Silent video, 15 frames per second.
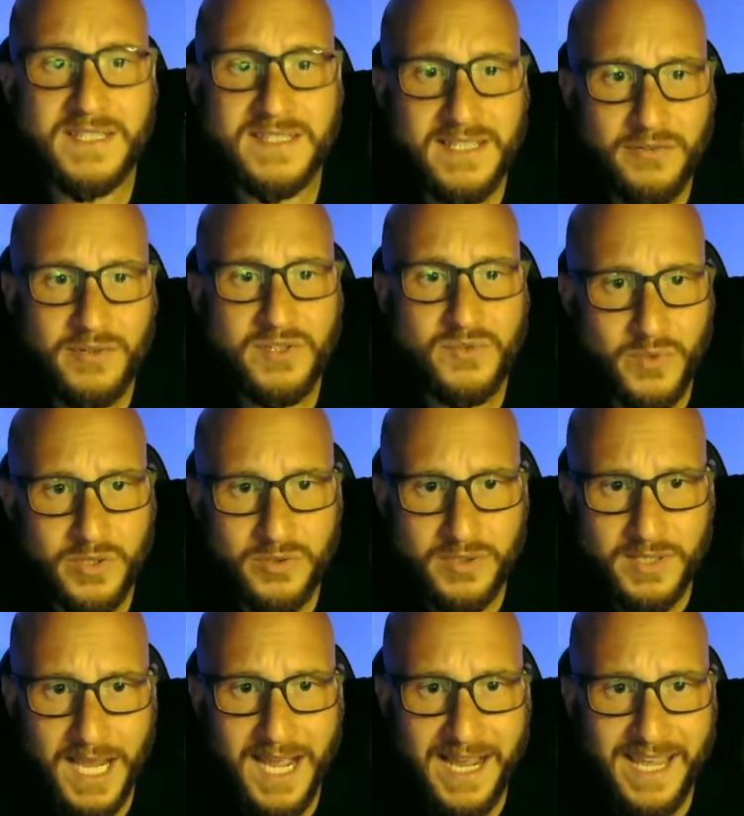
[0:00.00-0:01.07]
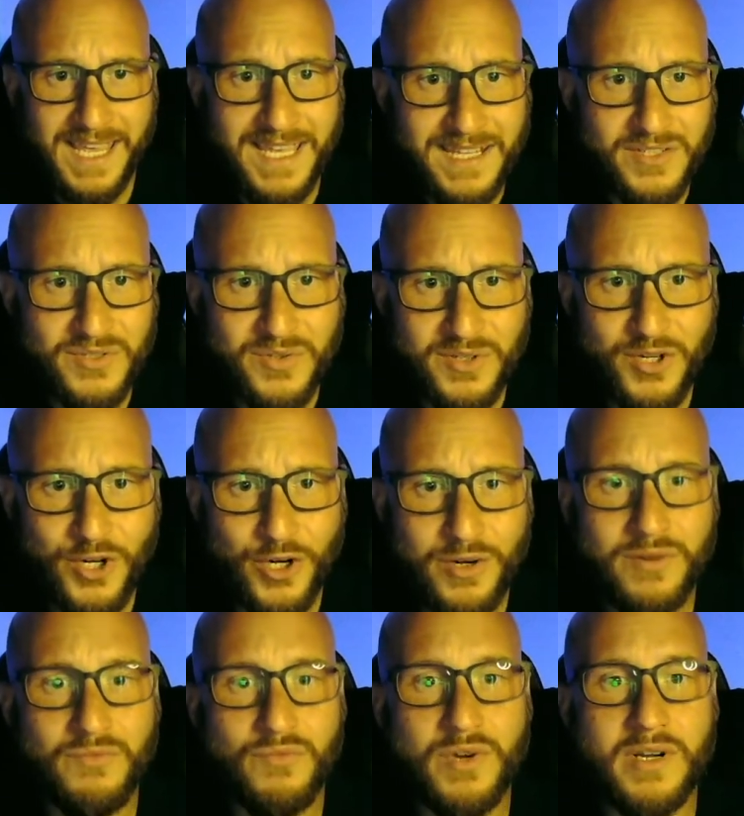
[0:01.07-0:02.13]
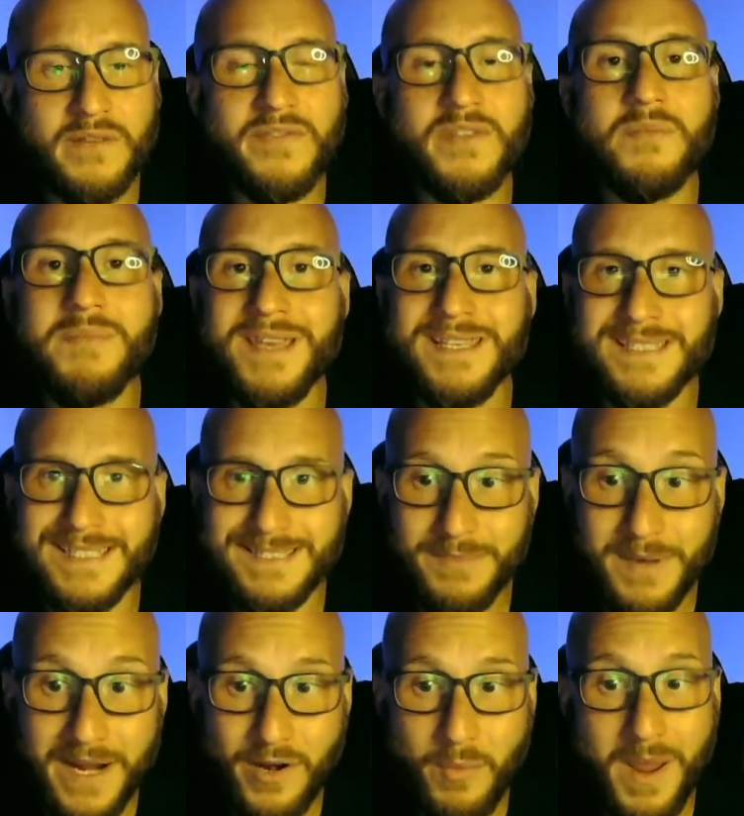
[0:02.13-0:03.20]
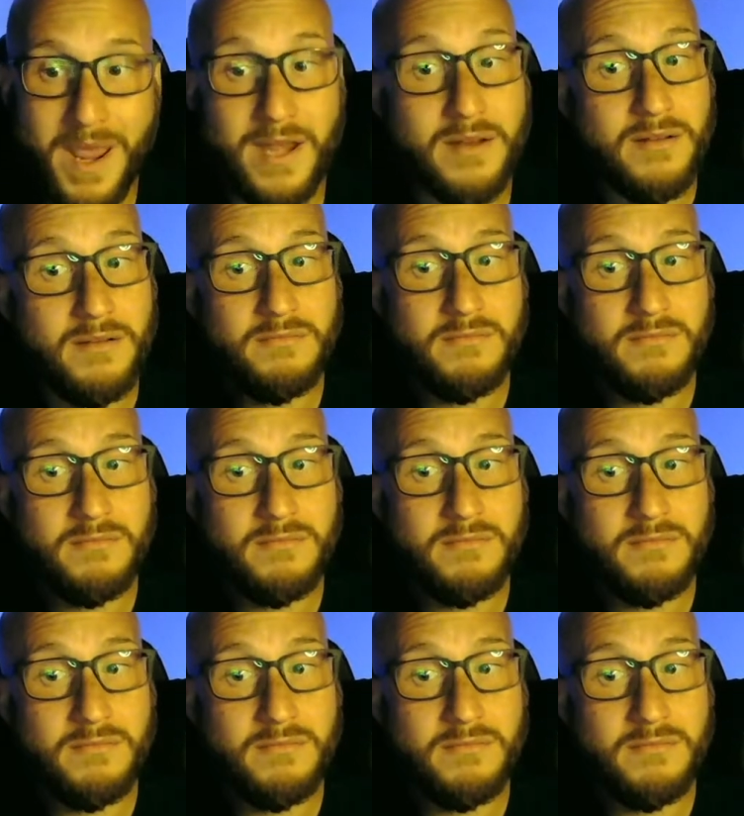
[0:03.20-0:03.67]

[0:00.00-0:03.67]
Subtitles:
The series will tie into the current run of The Amazing Spider-Man.